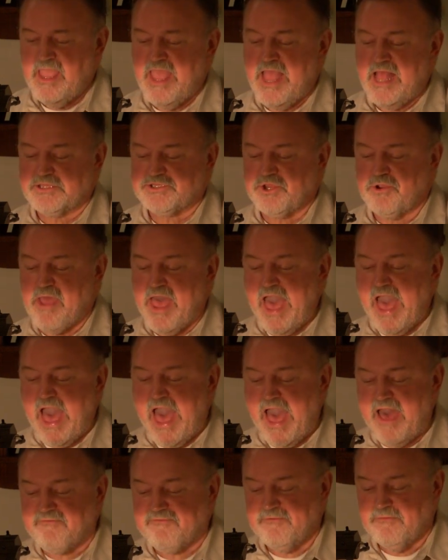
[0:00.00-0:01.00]
and to
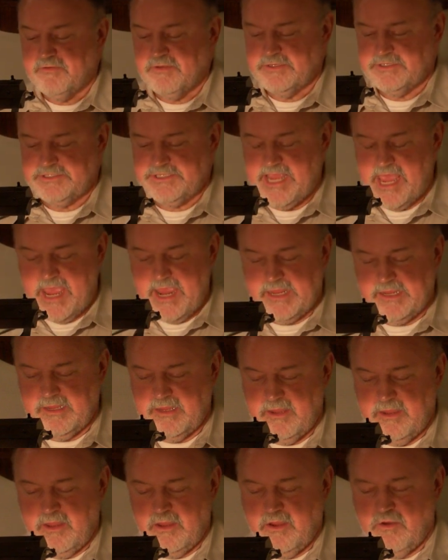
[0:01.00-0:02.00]
have,
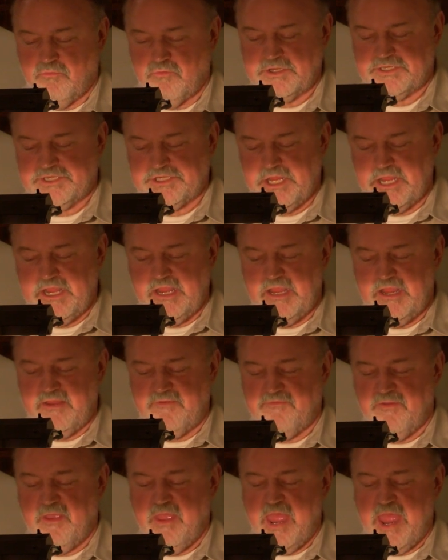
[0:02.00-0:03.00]
take,
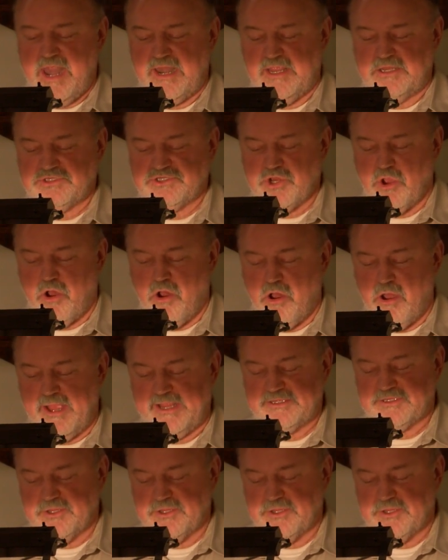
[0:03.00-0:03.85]
receive, and enjoy